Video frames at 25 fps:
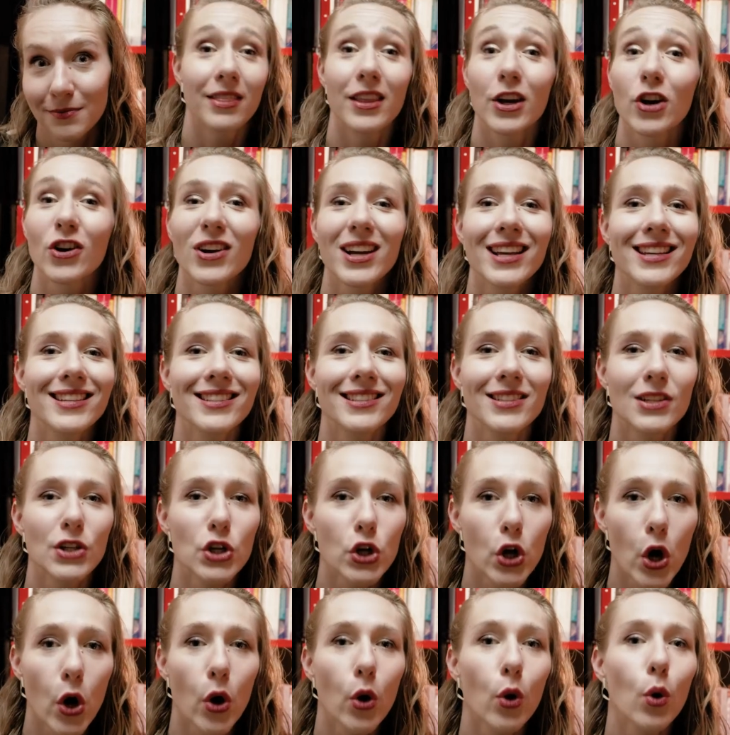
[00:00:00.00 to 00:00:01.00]
There is
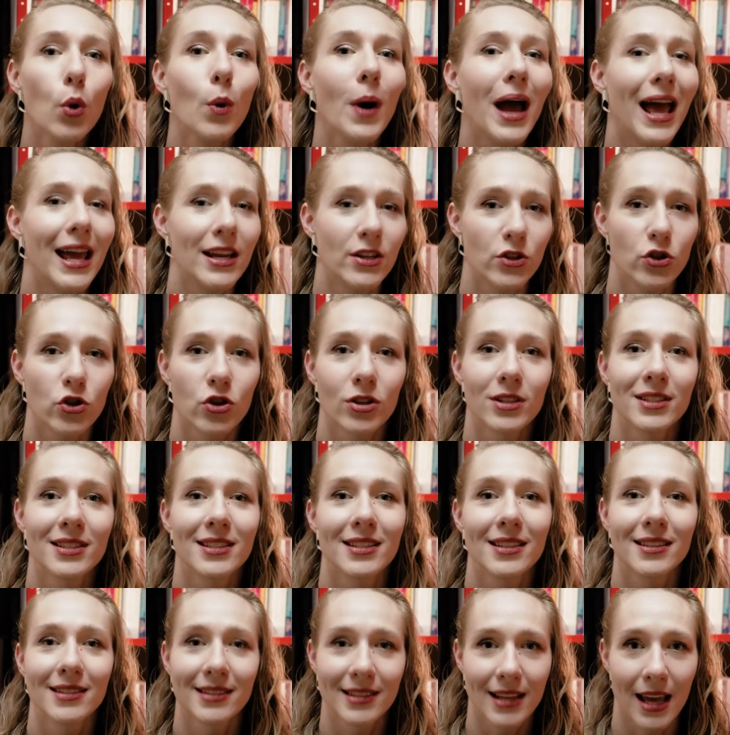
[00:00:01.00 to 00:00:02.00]
no
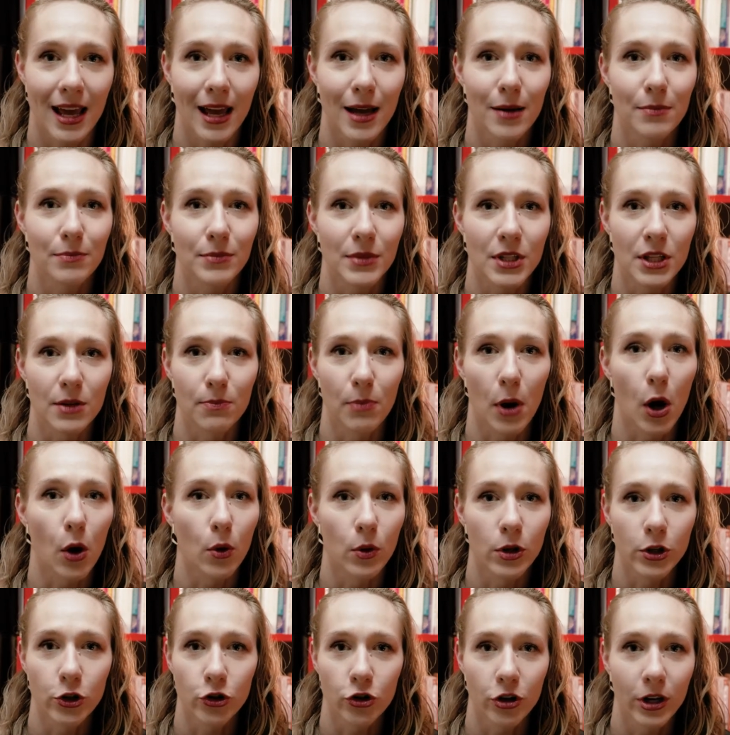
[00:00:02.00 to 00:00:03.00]
entrance exam to
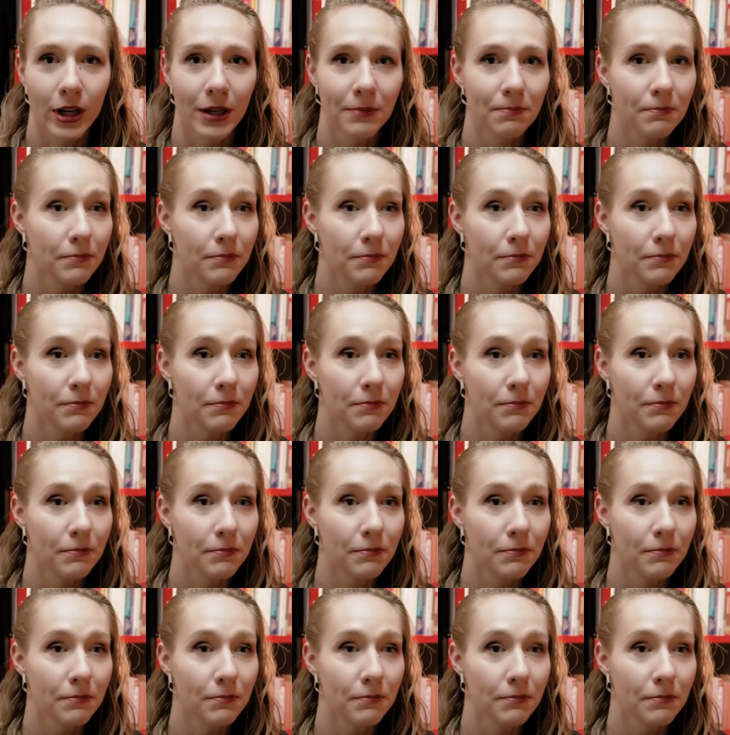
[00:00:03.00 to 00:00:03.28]
poetry,